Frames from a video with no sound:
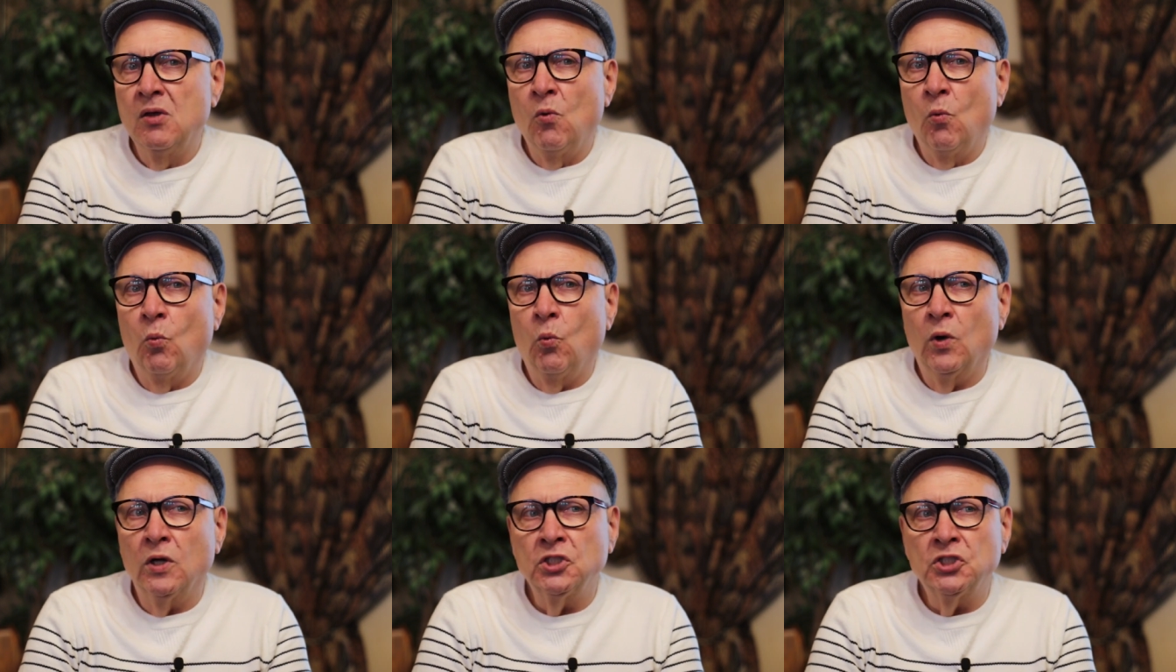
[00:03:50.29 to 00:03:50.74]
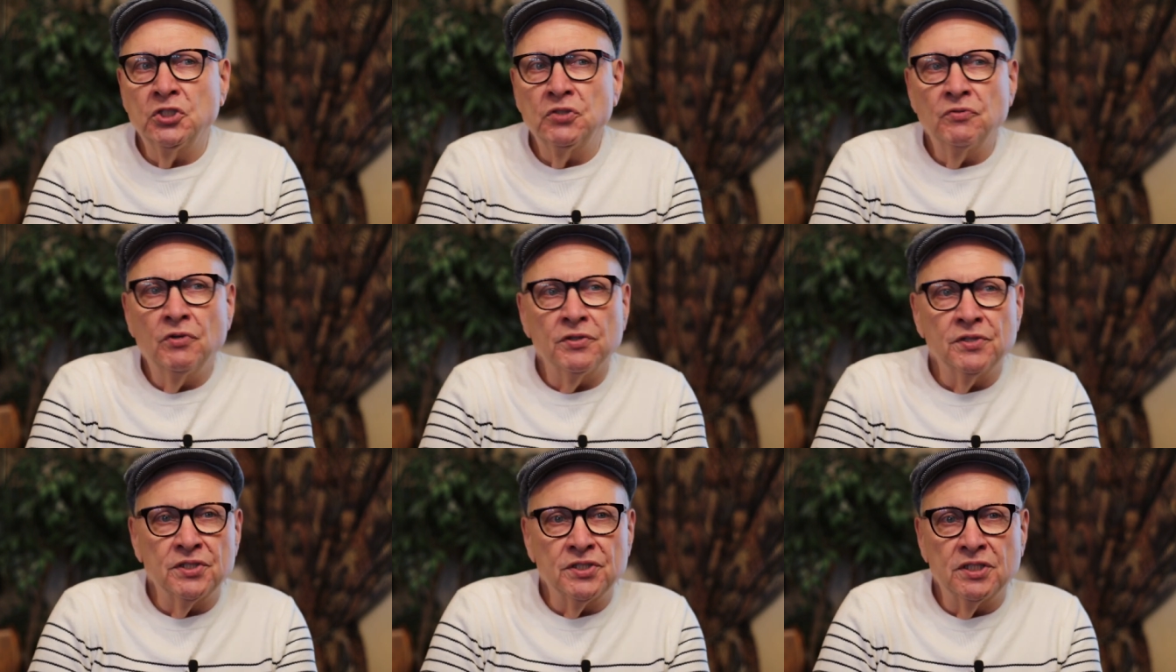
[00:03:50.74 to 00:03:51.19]
once you've
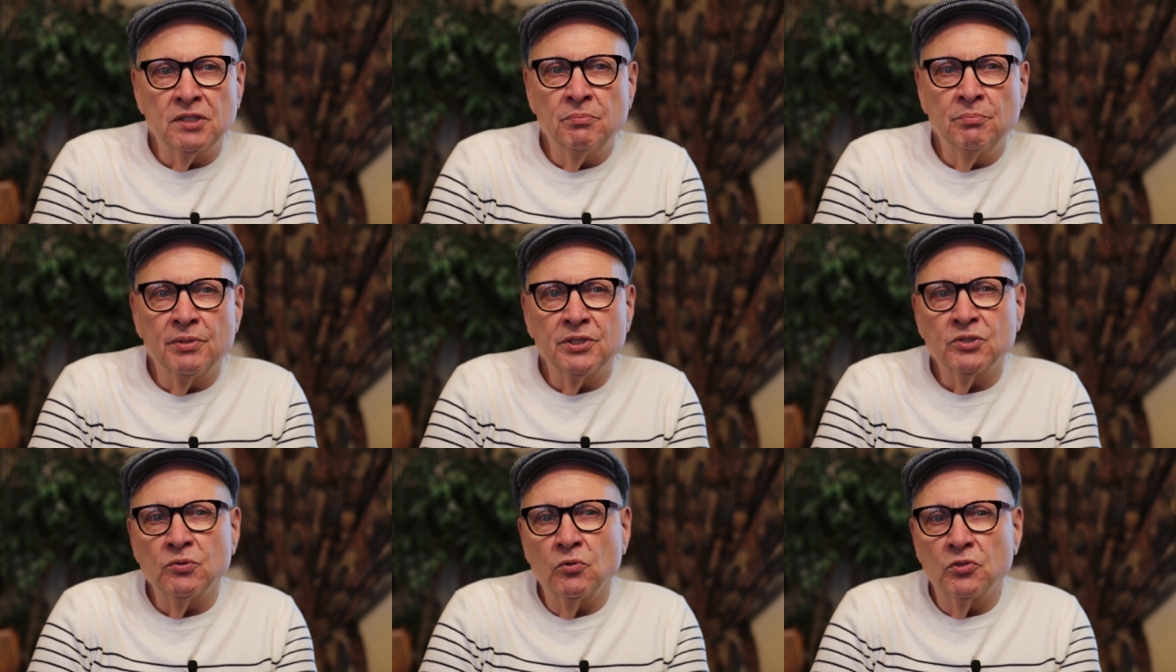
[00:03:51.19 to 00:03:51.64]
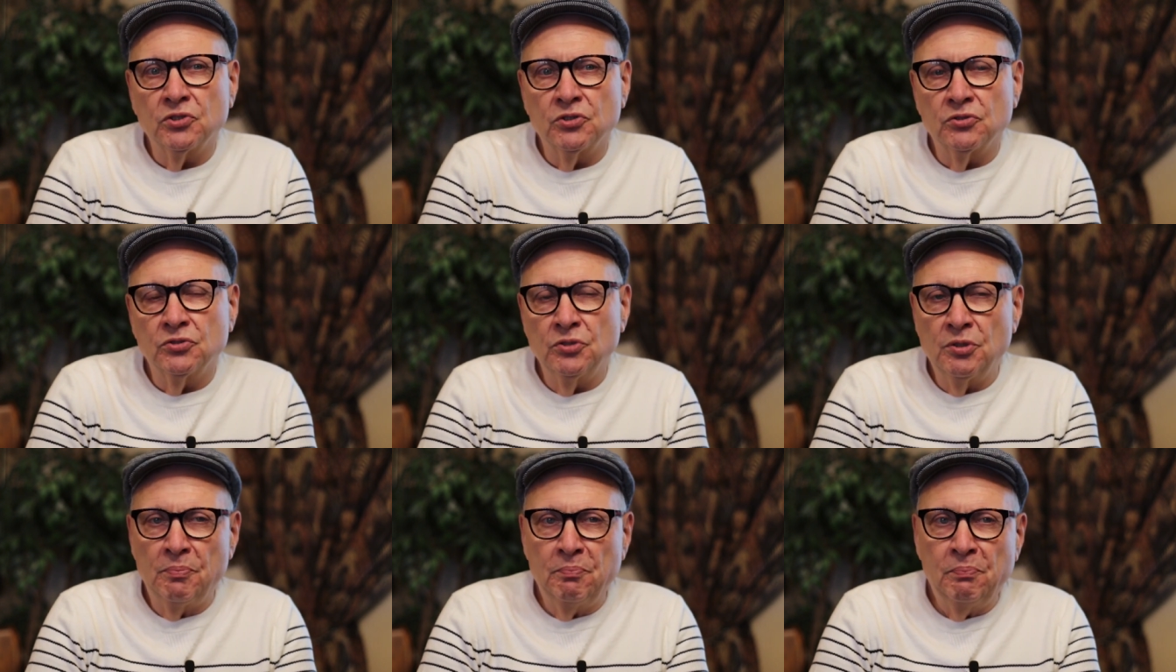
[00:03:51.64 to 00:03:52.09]
got the symbols,
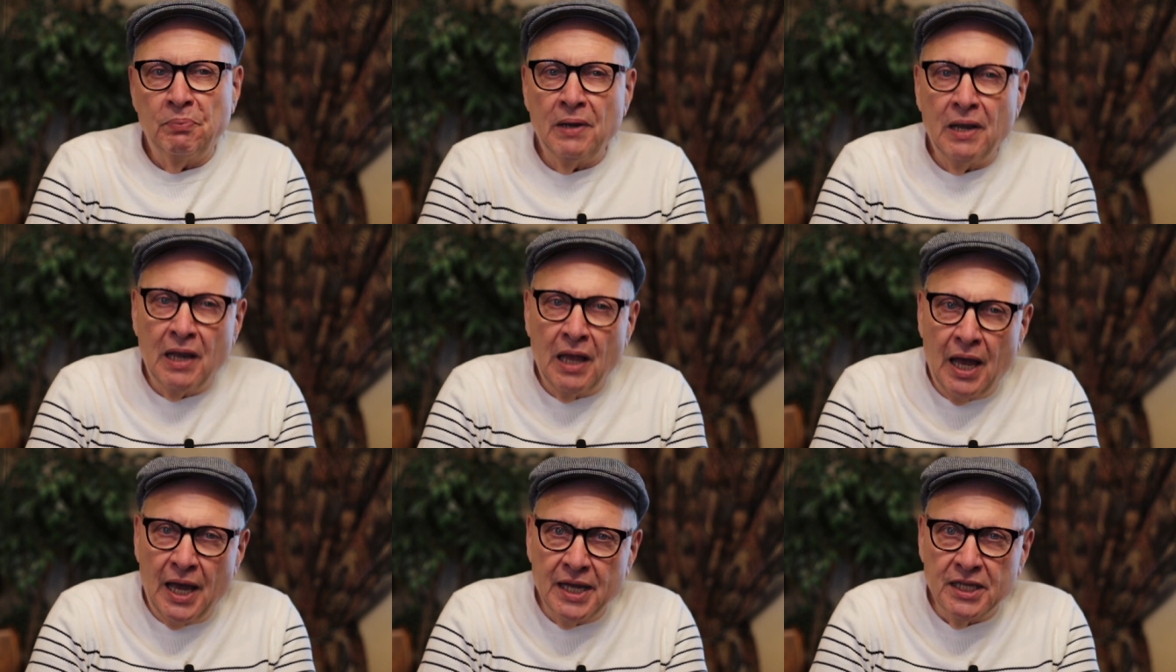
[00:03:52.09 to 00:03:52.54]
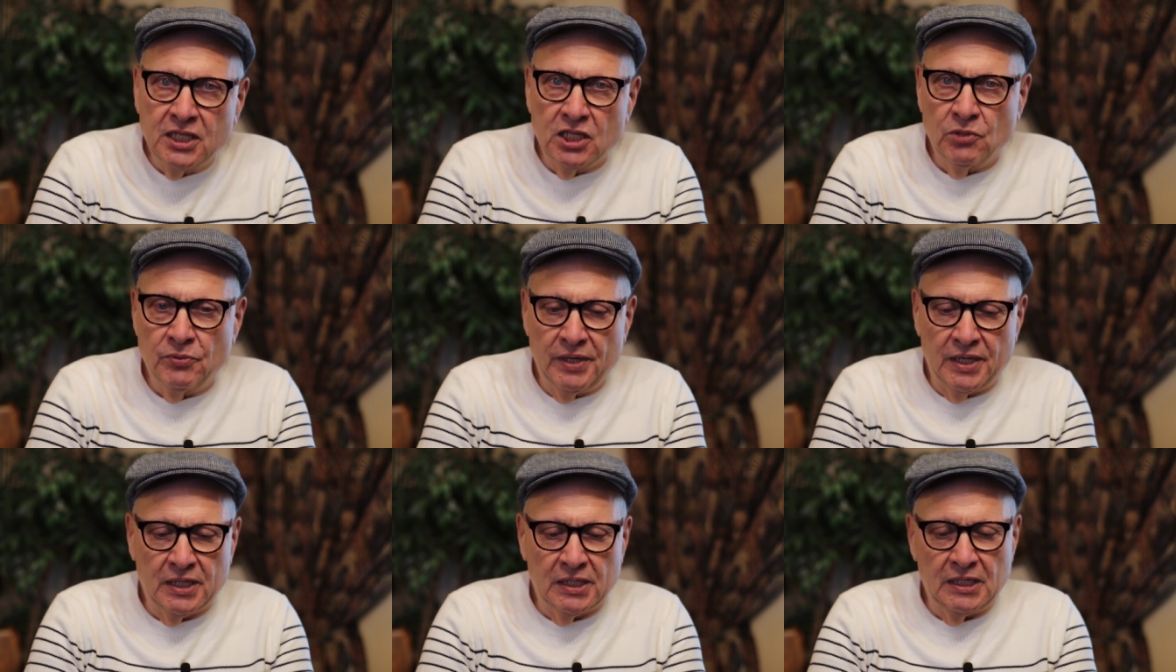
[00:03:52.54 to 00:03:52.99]
to apply it
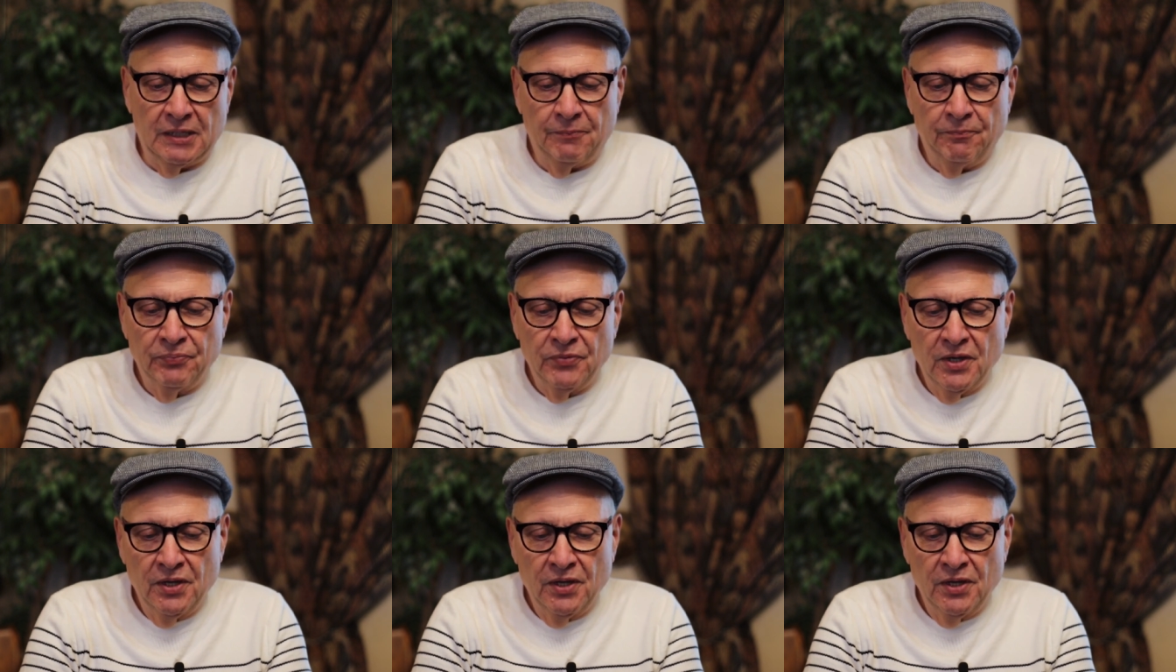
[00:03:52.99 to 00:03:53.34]
correctly.